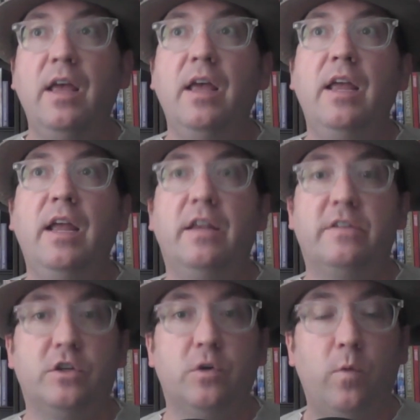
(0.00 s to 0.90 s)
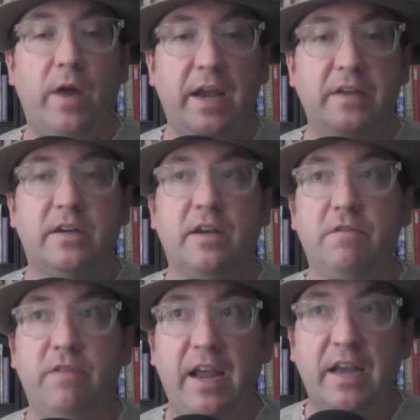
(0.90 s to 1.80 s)
in such a way to
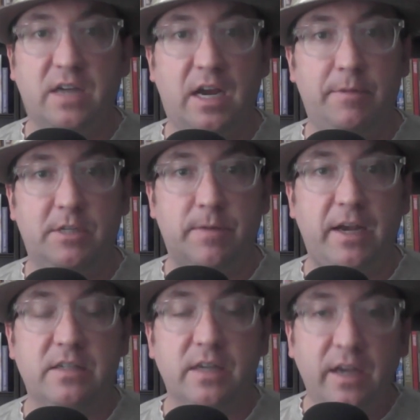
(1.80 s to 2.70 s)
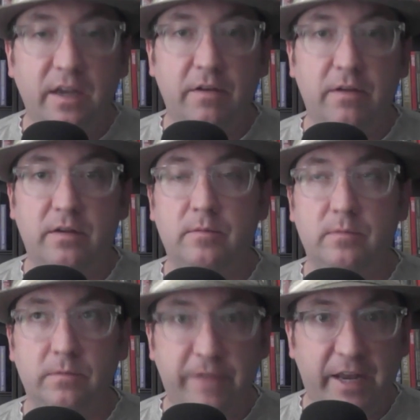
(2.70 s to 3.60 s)
convey time and space in
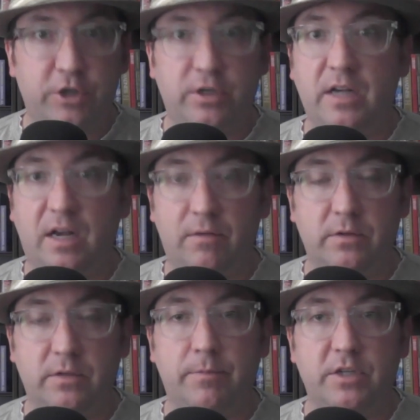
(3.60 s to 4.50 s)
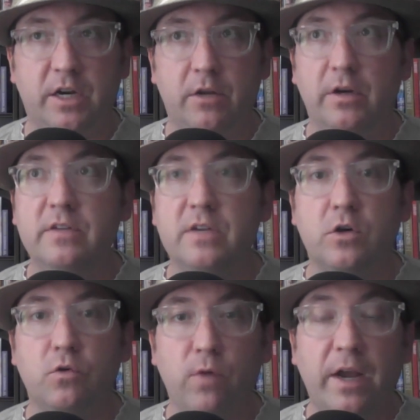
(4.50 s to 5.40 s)
fantasy novels in particular is
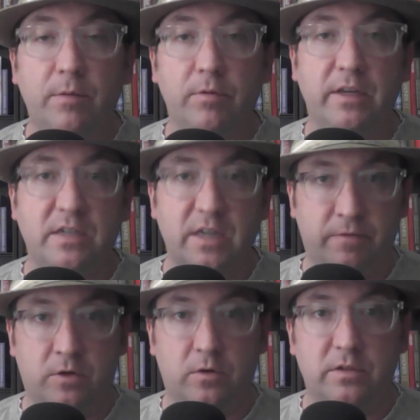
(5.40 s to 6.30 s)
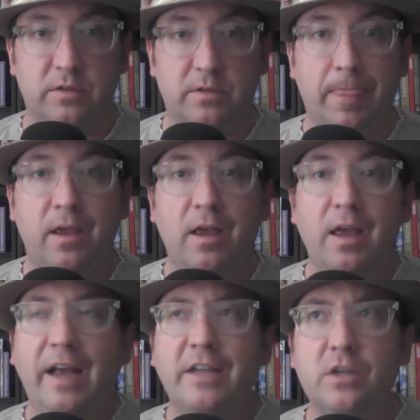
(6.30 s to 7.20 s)
incredibly difficult.
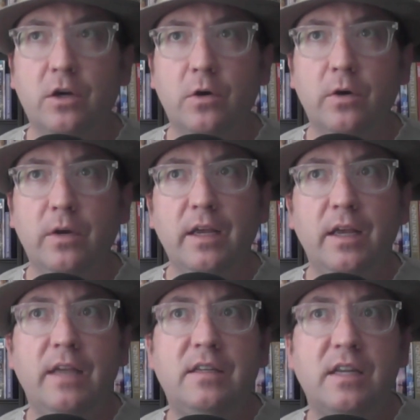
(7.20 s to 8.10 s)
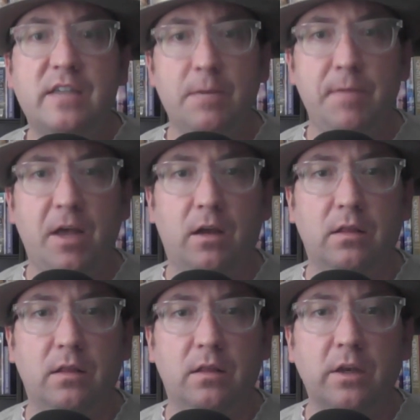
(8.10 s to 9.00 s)
And so it did take me out a
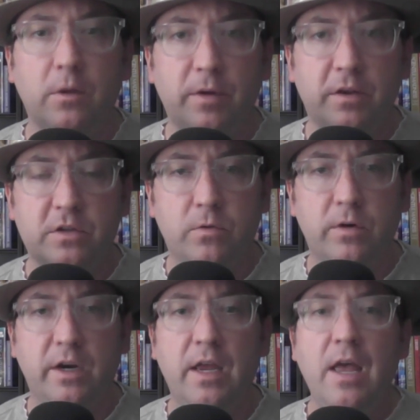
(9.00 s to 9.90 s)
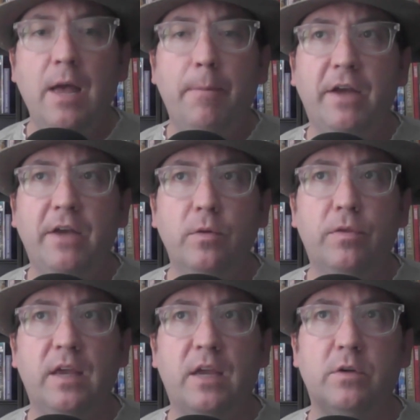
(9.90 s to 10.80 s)
little bit of the story, but I don't
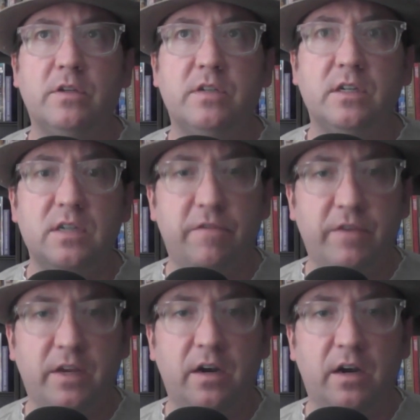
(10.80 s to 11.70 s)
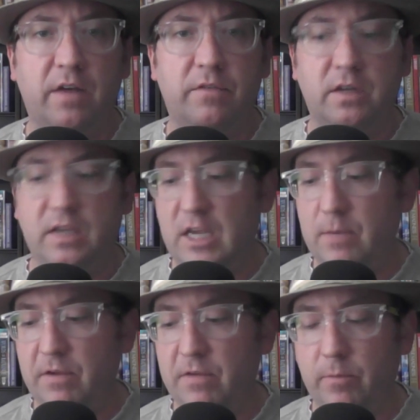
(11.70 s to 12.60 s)
think it was significant enough to keep
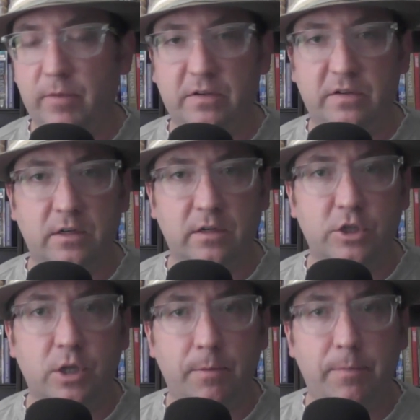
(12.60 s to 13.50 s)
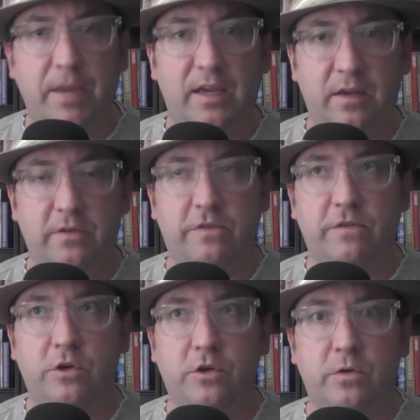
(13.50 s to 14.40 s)
me from necessarily jumping back into
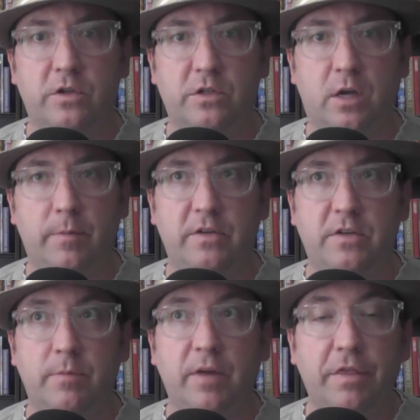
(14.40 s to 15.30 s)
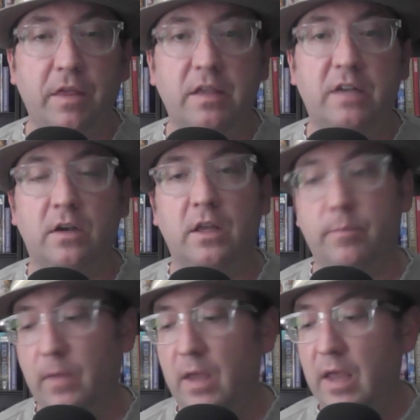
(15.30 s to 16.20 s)
future installments here. But I think that's another
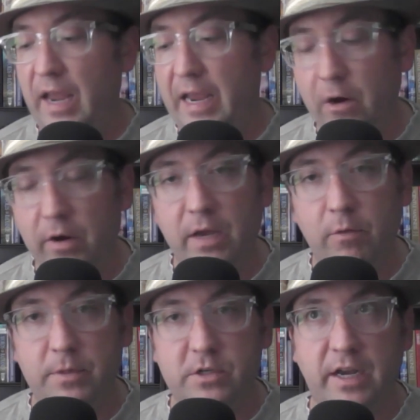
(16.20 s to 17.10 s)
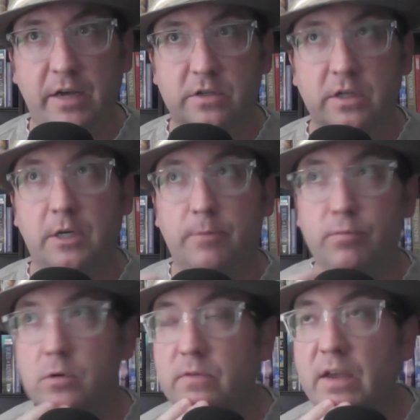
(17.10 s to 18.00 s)
area where Mr. Anderson could
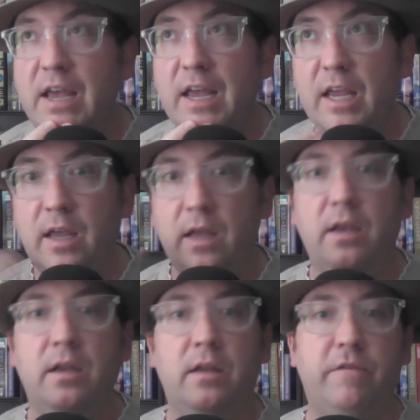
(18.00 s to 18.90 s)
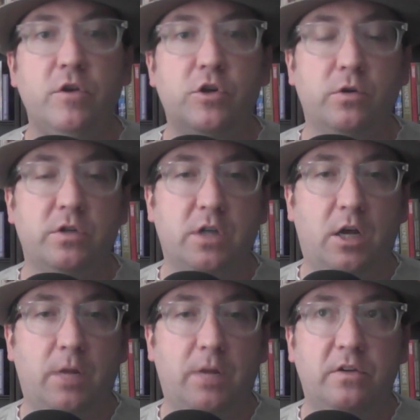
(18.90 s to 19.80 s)
improve in future
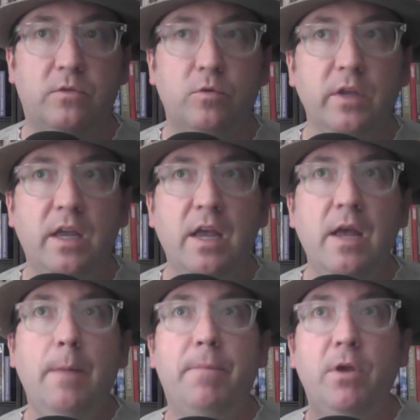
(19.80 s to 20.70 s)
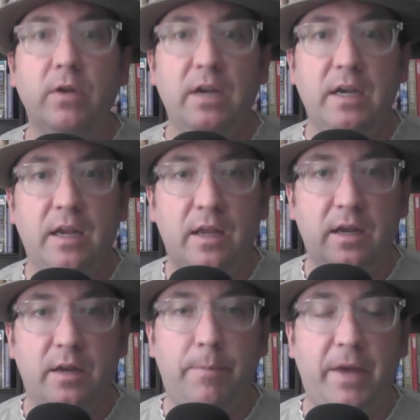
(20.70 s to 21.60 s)
installments, is really building
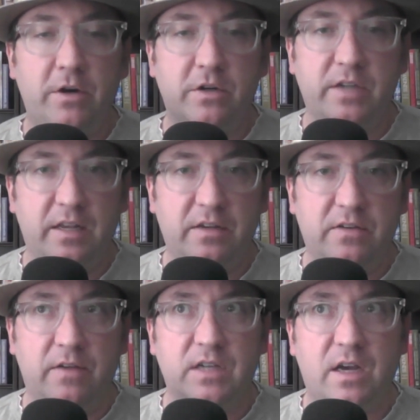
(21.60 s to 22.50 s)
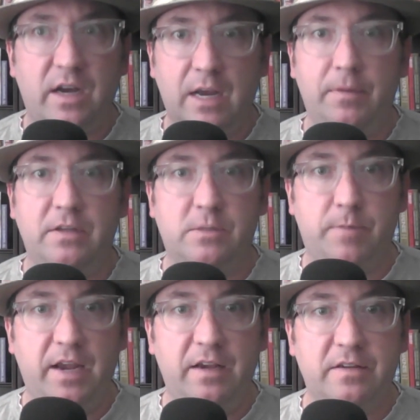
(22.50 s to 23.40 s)
in a better sense of time and
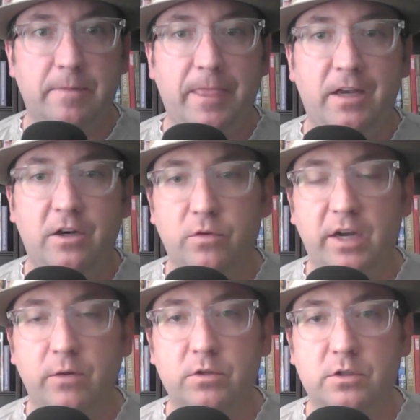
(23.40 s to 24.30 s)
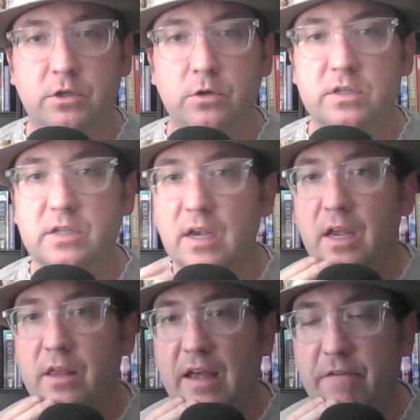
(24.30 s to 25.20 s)
space, and to try to reduce
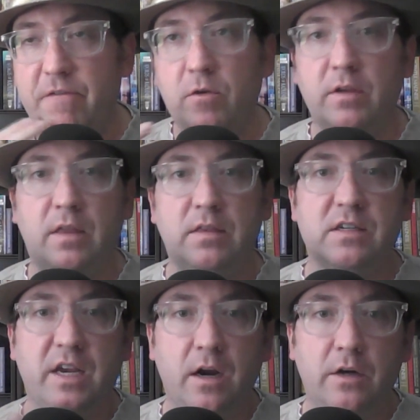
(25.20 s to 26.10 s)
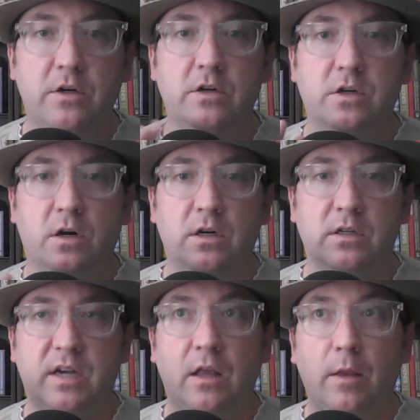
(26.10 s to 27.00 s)
that feeling that these characters are
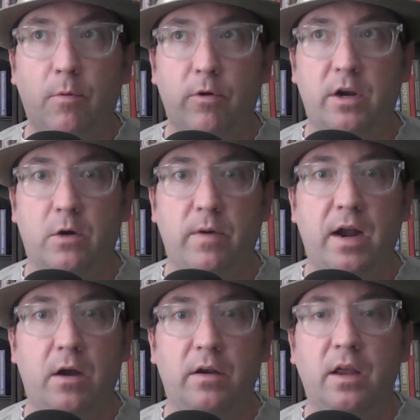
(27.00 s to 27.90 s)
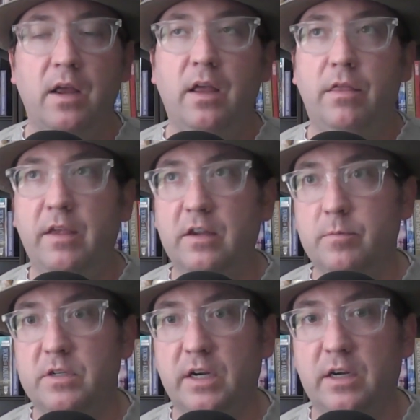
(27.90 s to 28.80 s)
teleporting around this
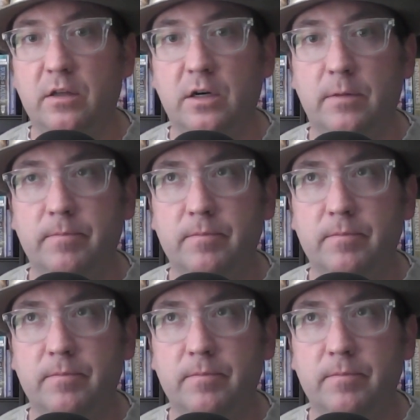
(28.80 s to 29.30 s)
particular